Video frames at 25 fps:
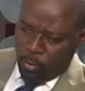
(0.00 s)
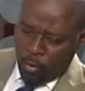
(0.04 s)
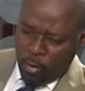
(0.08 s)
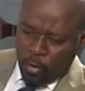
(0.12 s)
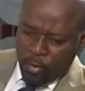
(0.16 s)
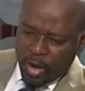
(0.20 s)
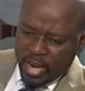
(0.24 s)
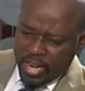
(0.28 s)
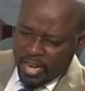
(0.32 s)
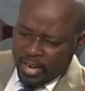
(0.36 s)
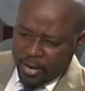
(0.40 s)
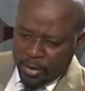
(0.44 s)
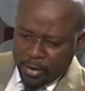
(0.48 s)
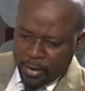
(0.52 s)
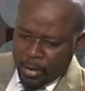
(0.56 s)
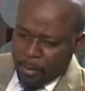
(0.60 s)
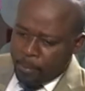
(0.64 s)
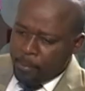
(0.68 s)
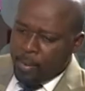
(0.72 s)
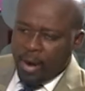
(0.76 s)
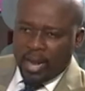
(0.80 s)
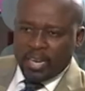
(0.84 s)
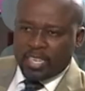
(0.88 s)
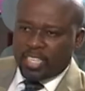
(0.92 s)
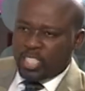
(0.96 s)
already, the
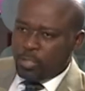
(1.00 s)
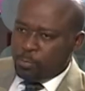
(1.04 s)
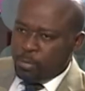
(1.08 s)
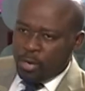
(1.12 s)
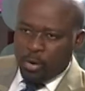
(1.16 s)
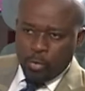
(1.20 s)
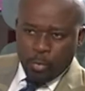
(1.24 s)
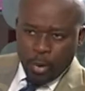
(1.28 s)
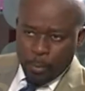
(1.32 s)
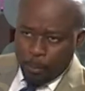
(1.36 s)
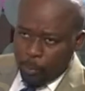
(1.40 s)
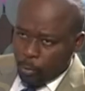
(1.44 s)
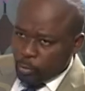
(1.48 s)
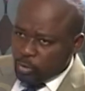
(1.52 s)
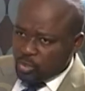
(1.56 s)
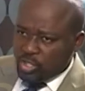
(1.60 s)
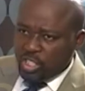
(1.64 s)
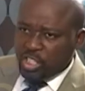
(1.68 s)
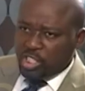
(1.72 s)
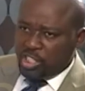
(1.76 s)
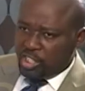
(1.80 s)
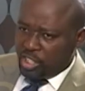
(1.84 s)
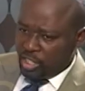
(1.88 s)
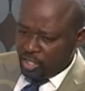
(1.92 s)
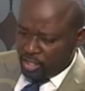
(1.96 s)
brand is being
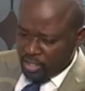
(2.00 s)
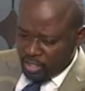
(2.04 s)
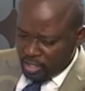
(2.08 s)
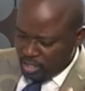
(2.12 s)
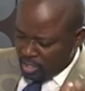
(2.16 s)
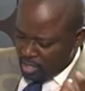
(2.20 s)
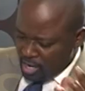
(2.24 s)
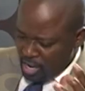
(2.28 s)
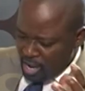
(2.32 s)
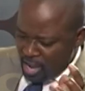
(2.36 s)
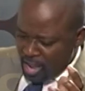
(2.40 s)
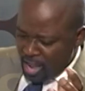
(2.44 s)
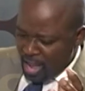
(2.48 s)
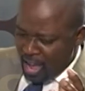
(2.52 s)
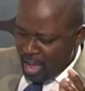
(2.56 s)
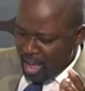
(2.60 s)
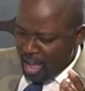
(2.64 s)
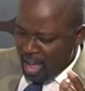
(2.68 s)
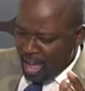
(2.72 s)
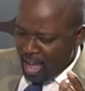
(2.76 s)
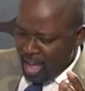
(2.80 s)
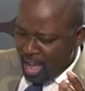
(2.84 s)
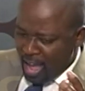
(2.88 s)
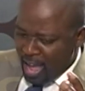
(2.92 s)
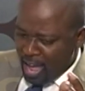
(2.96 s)
repositioned. Yeah.
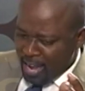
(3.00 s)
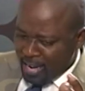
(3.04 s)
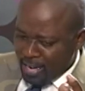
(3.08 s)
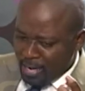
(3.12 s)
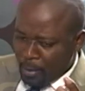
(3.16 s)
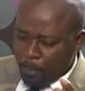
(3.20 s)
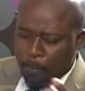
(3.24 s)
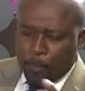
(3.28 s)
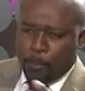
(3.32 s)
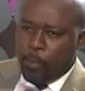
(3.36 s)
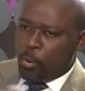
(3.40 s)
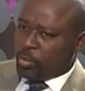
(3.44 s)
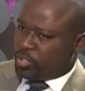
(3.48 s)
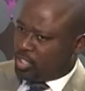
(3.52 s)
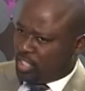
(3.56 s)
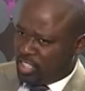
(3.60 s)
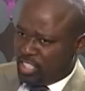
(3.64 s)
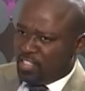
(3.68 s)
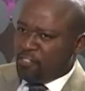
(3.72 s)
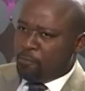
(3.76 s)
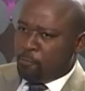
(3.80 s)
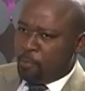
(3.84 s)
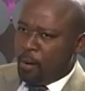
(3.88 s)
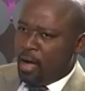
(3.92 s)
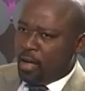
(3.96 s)
Uh, the
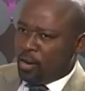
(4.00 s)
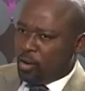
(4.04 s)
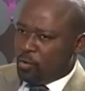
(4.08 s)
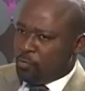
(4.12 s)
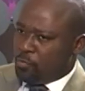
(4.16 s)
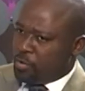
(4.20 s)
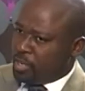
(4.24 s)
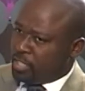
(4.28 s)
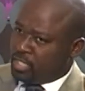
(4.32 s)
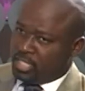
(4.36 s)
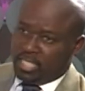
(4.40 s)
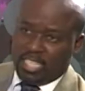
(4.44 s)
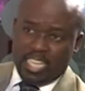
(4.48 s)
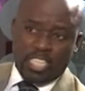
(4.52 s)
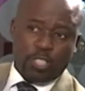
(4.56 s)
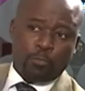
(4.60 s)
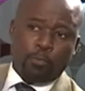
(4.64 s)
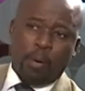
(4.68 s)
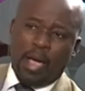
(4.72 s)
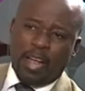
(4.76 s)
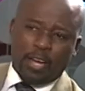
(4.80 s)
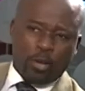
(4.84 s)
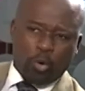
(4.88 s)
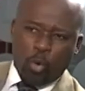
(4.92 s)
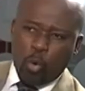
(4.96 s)
positive part of it,
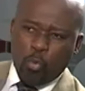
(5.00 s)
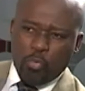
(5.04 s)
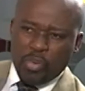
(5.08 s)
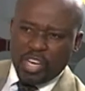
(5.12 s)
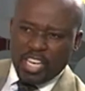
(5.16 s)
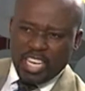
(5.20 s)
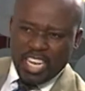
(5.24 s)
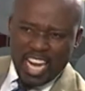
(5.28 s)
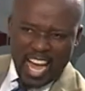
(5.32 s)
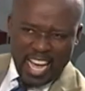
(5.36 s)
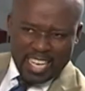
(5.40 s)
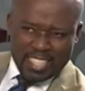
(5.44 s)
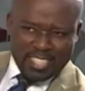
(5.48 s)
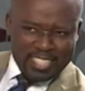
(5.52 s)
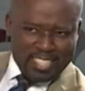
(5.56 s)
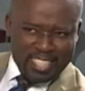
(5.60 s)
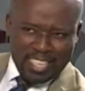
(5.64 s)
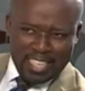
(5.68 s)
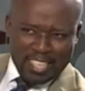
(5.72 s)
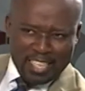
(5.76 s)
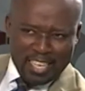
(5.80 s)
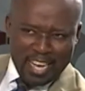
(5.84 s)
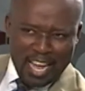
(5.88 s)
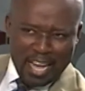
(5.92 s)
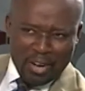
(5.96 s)
despite COVID
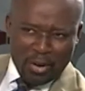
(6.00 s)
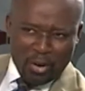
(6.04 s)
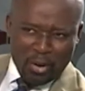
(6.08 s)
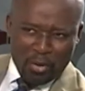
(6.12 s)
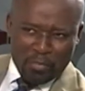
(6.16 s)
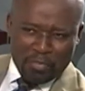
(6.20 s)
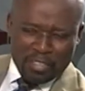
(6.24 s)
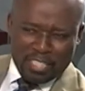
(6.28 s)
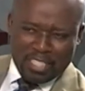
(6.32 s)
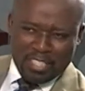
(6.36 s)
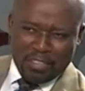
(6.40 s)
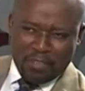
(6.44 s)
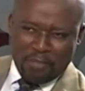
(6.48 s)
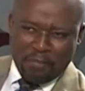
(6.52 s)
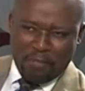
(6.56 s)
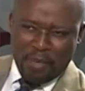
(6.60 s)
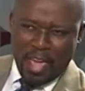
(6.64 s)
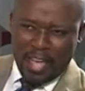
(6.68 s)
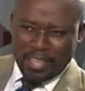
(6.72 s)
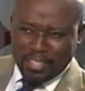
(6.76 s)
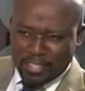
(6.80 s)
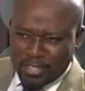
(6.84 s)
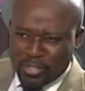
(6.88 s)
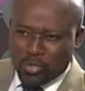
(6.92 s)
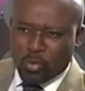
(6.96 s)
nineteen and all of its
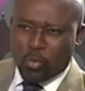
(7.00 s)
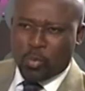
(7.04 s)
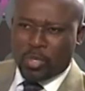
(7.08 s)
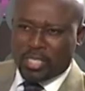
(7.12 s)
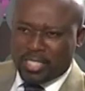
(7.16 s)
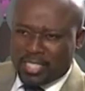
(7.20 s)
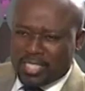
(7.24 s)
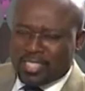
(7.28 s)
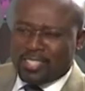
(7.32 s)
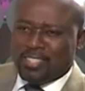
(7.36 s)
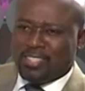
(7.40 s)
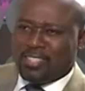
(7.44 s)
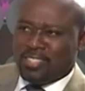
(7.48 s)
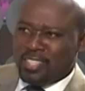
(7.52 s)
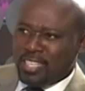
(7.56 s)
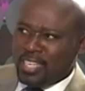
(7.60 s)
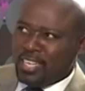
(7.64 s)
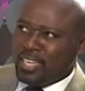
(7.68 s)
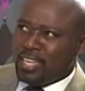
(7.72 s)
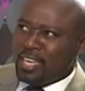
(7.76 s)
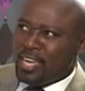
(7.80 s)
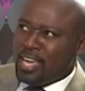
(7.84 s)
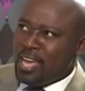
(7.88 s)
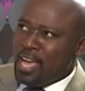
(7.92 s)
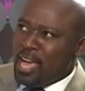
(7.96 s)
effects, do we still
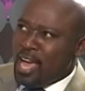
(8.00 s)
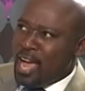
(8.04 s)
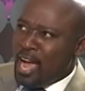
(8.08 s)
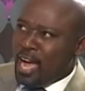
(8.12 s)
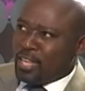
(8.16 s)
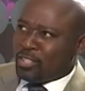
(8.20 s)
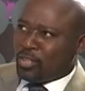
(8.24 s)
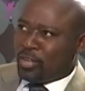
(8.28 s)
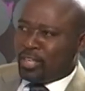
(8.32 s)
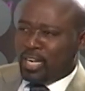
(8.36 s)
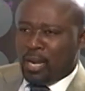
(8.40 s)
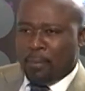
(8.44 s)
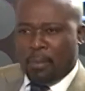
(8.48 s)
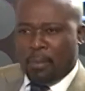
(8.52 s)
see, uh, talking